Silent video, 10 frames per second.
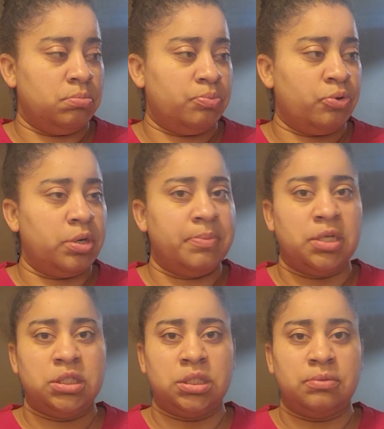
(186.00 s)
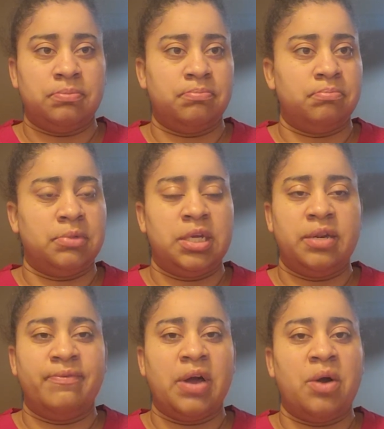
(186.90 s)
pretty much get
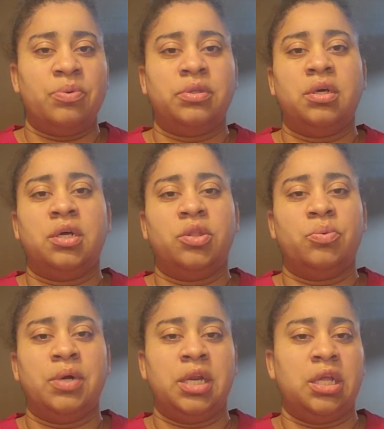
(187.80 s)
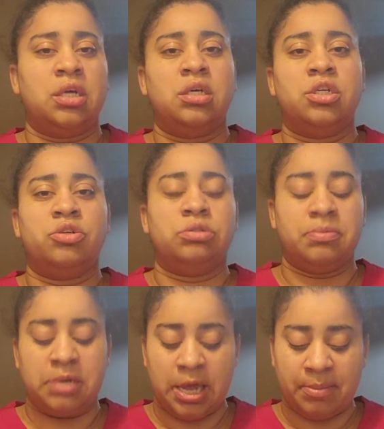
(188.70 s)
involved with the other one, and it could do
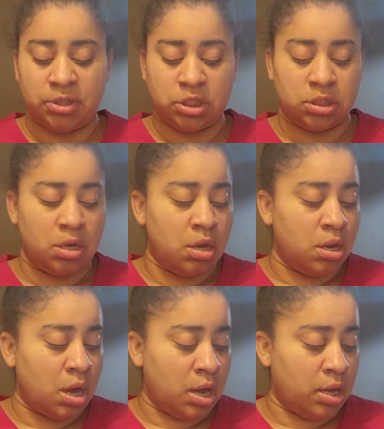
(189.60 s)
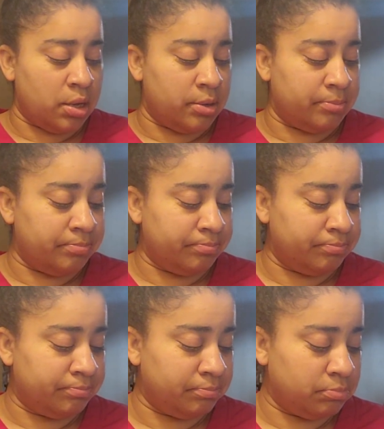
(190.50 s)
some damages um,
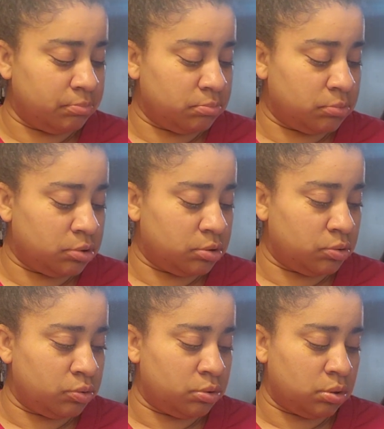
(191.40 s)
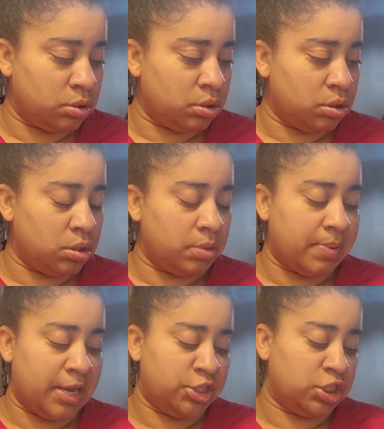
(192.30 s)
to the
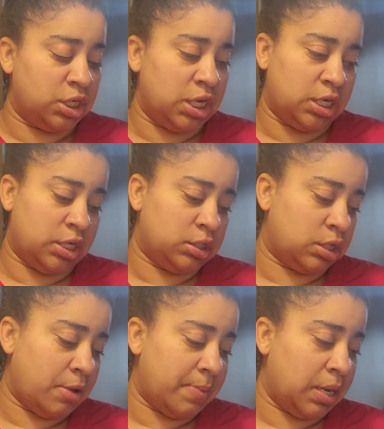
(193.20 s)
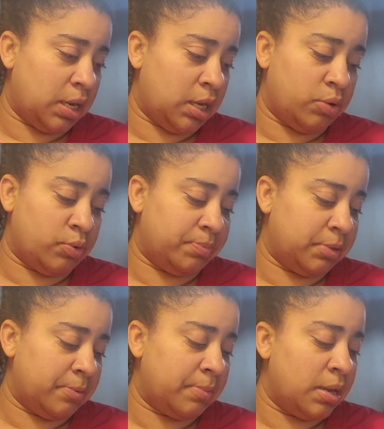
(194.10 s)
patient in their stomach and erupt
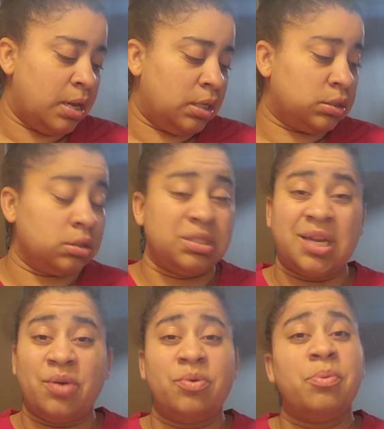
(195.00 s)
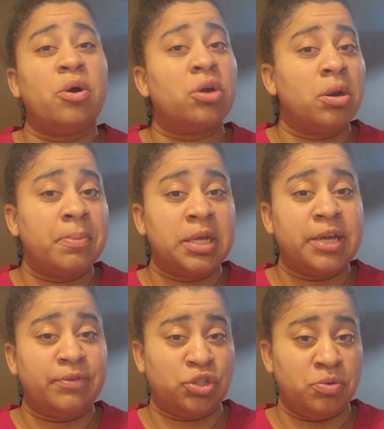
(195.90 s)
them. So today we're going to be
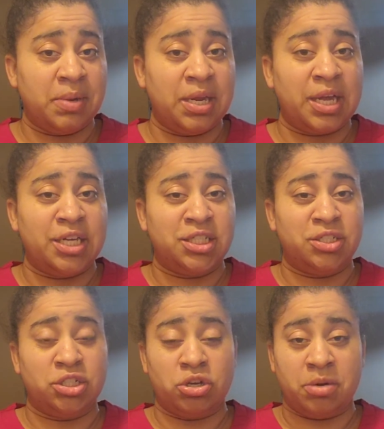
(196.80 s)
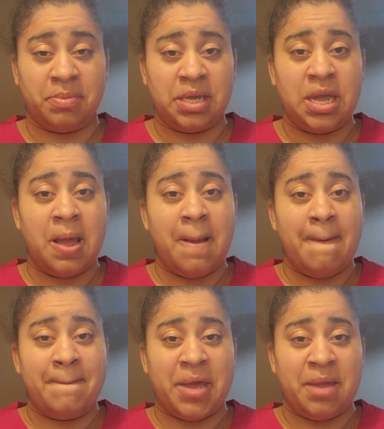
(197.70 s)
giving two medications. It's going to be
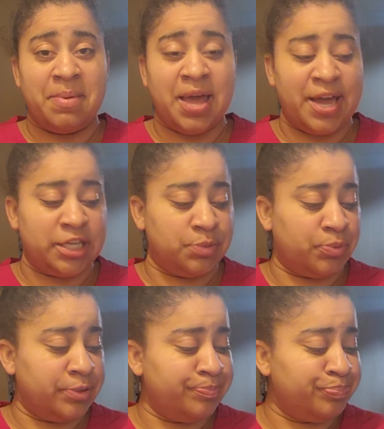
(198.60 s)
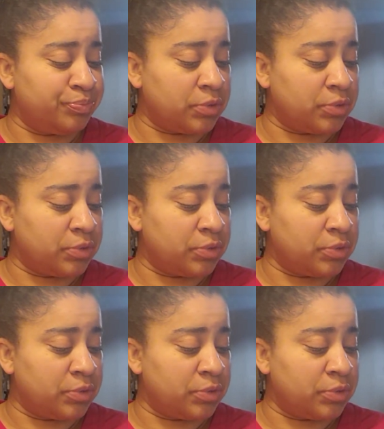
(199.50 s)
baby aspirin.